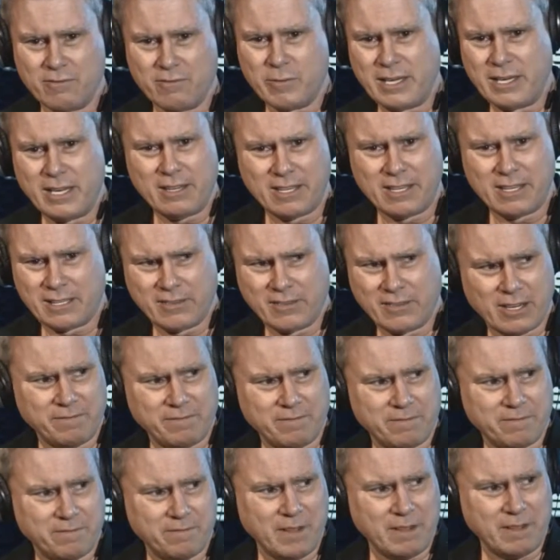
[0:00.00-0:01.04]
I think they've got
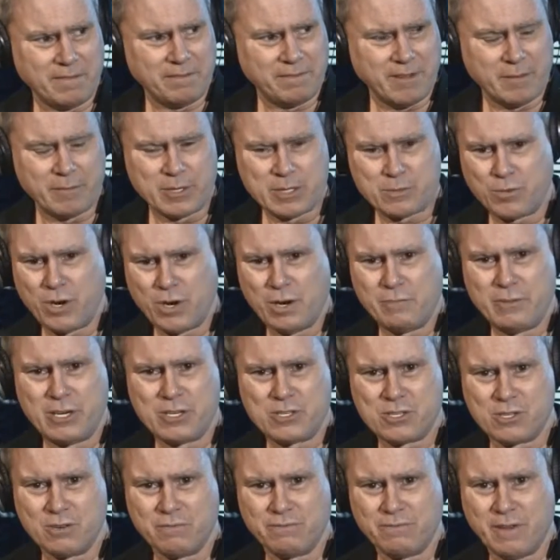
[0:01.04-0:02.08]
a feminist prime
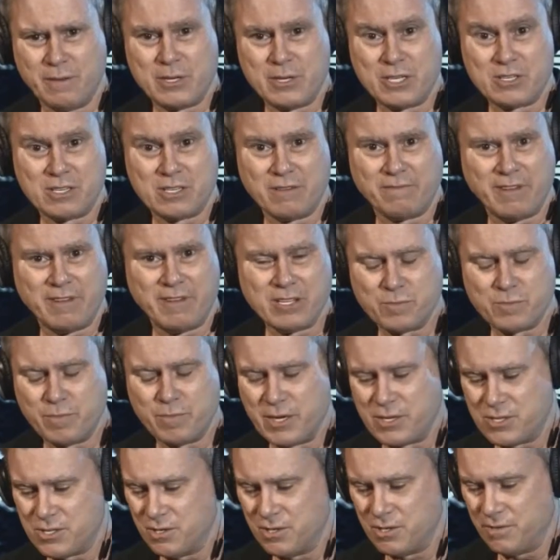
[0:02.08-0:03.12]
minister, feminist defense
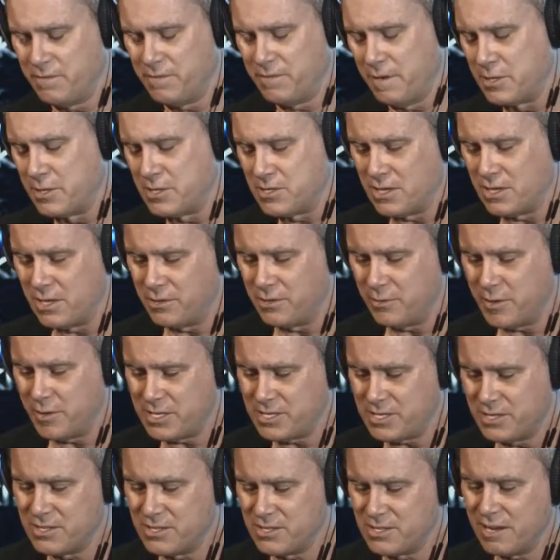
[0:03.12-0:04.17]
minister, feminist all the
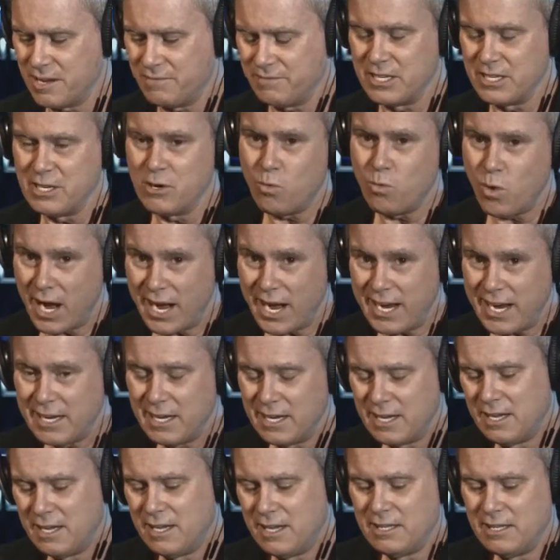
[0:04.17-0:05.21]
rest of this stuff. You know why?
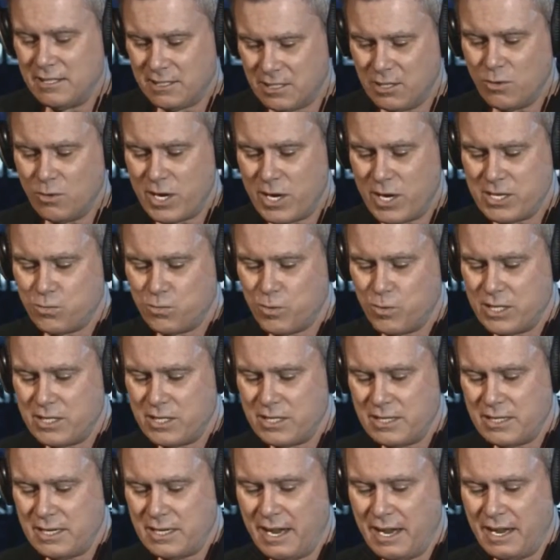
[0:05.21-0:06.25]
You know why
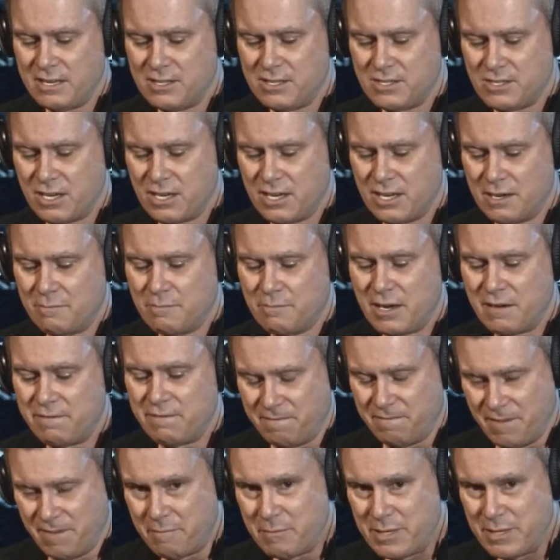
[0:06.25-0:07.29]
Sweden has a
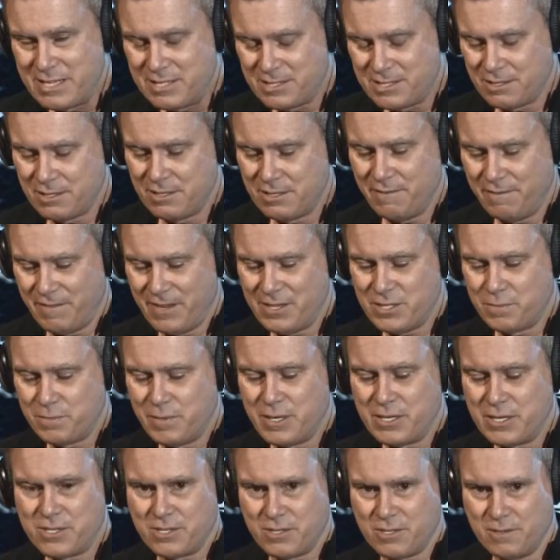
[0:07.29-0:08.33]
feminist defense
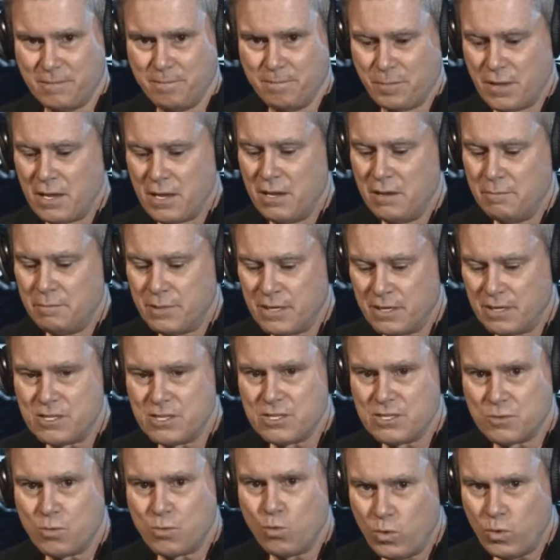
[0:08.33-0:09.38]
minister?
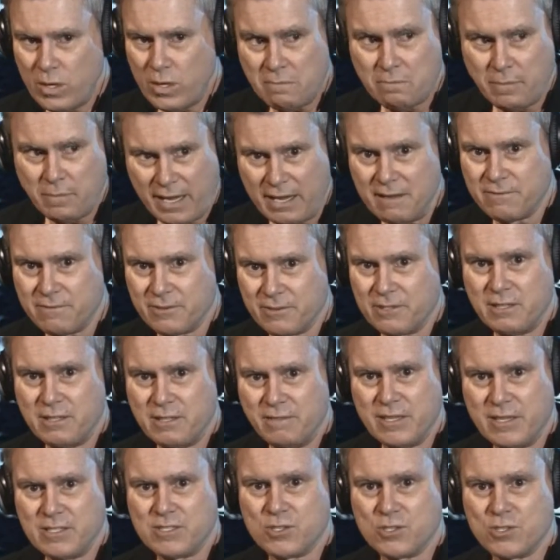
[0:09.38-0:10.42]
Because we pay for the
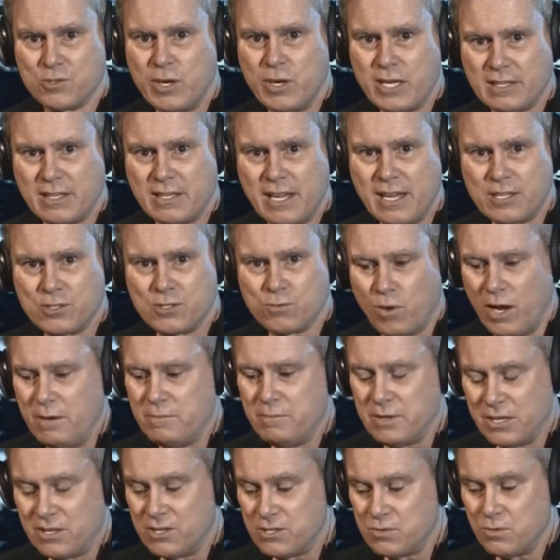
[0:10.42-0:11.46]
defense of Sweden. That's why.
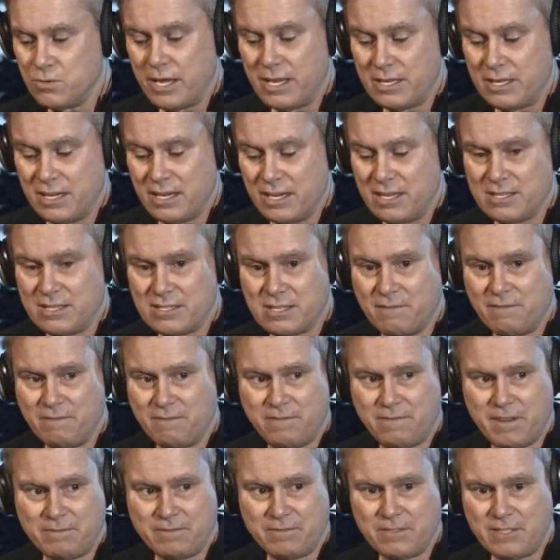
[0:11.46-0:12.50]
Because it is
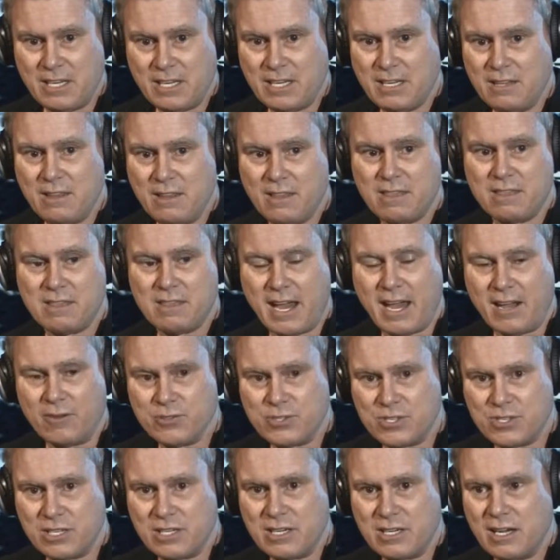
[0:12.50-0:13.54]

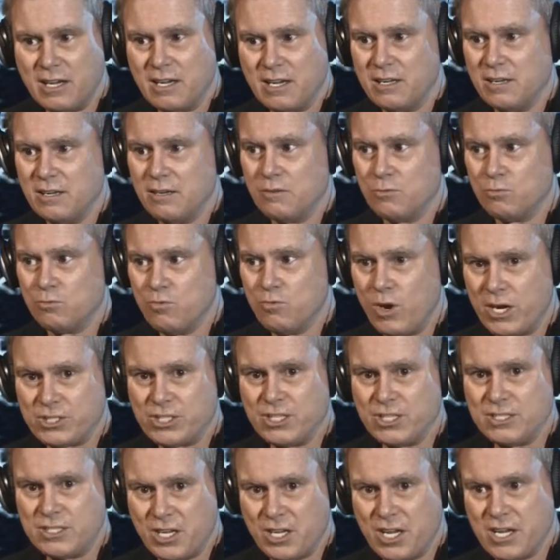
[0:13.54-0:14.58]
15,000
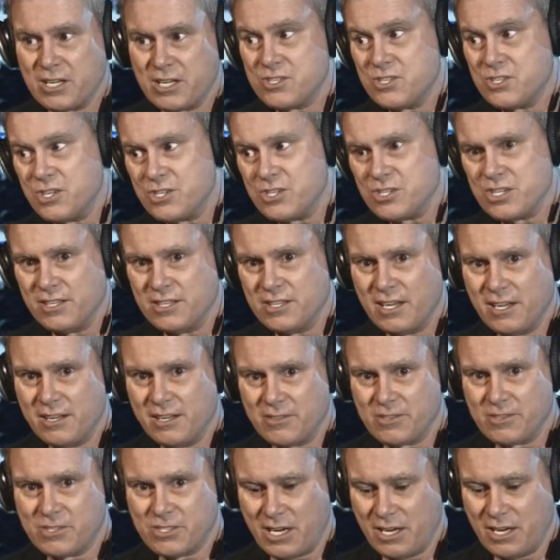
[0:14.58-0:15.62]
Russian tanks just on the
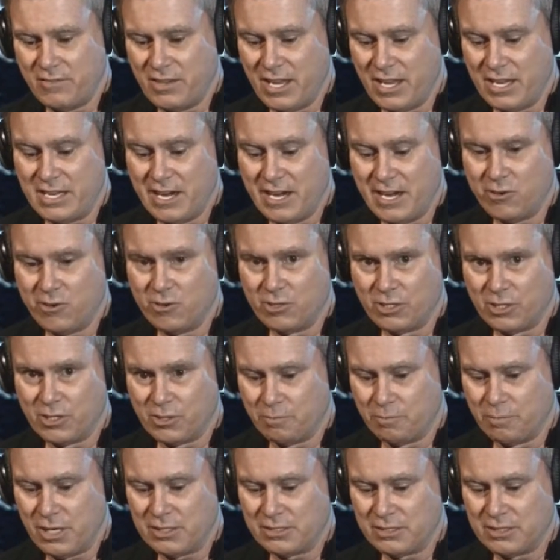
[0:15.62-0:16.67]
other side of that narrow little
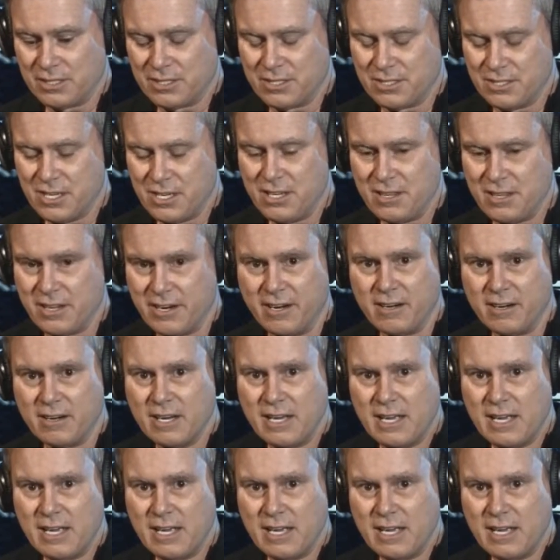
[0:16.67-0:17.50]
Baltic Sea there.